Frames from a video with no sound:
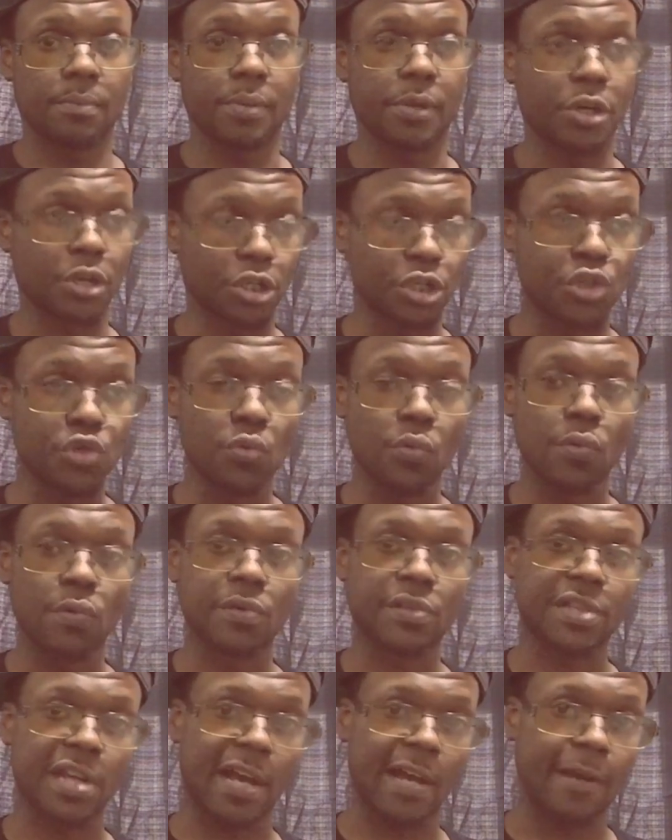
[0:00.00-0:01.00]
Because you
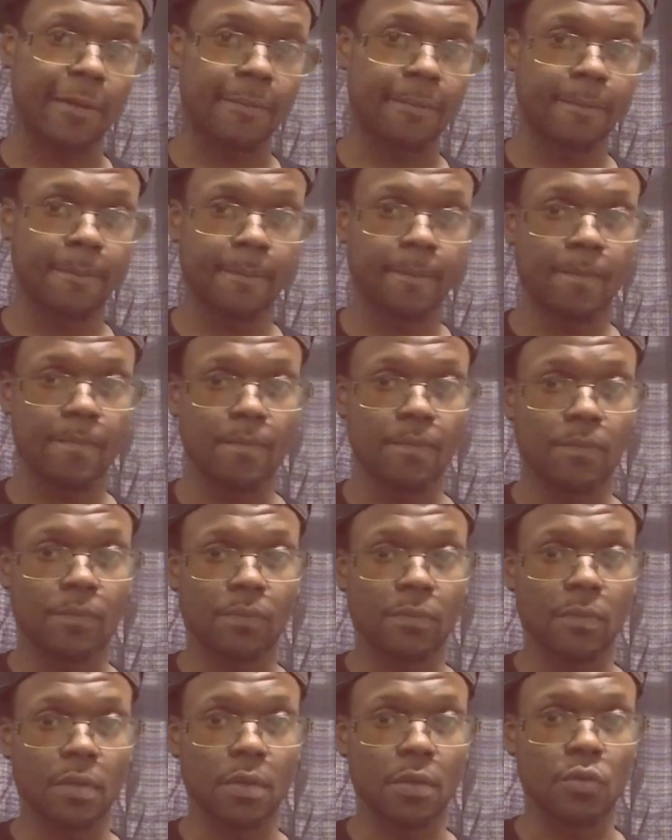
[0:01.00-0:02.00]
on top.
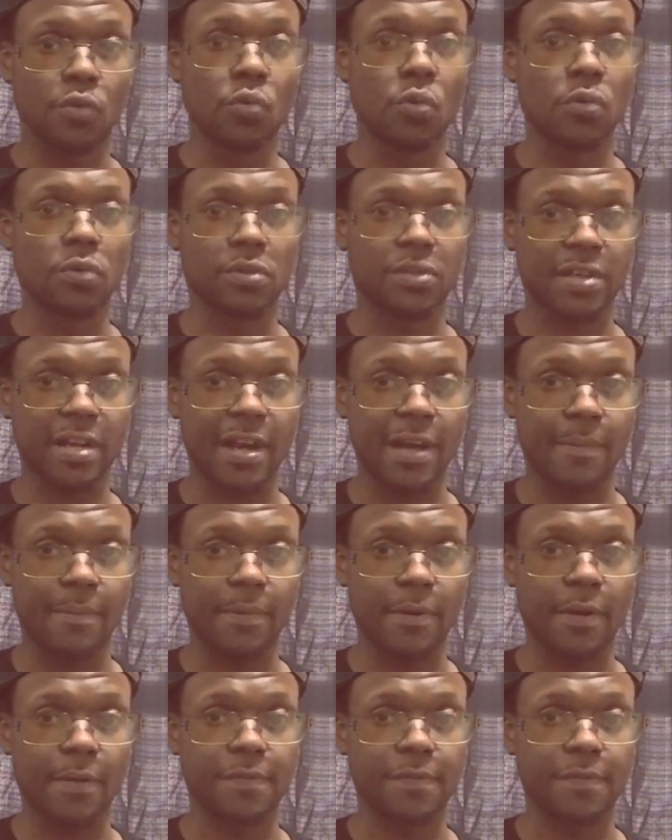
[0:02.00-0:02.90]
You on top